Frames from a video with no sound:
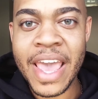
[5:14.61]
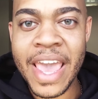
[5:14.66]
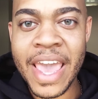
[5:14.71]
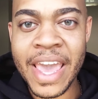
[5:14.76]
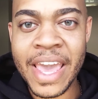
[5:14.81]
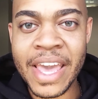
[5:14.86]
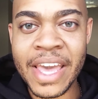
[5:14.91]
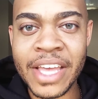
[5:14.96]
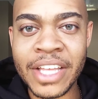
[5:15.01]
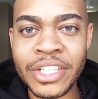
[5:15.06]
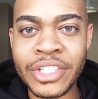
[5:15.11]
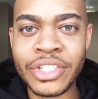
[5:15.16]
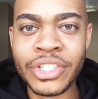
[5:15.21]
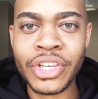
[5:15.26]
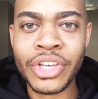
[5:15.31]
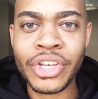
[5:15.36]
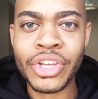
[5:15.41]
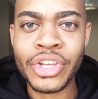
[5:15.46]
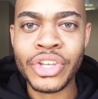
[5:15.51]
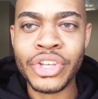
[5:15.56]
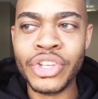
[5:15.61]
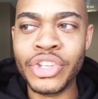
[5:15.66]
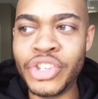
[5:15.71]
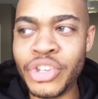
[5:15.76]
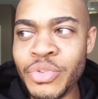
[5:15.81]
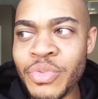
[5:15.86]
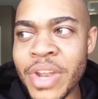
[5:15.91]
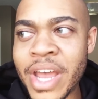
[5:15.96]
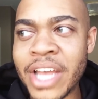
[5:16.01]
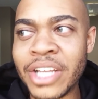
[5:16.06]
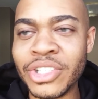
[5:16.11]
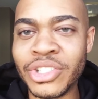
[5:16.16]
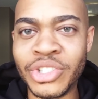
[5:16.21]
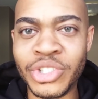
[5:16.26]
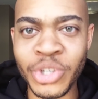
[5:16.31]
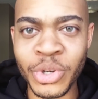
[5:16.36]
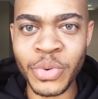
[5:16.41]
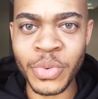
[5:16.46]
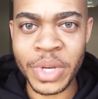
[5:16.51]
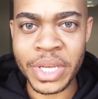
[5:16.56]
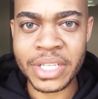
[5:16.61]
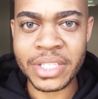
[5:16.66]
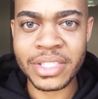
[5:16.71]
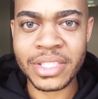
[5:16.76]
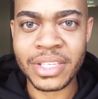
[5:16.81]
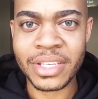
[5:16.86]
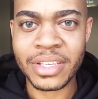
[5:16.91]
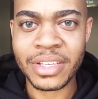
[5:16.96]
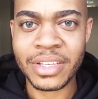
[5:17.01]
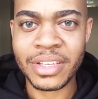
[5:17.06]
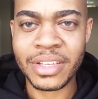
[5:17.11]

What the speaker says: and you not do it,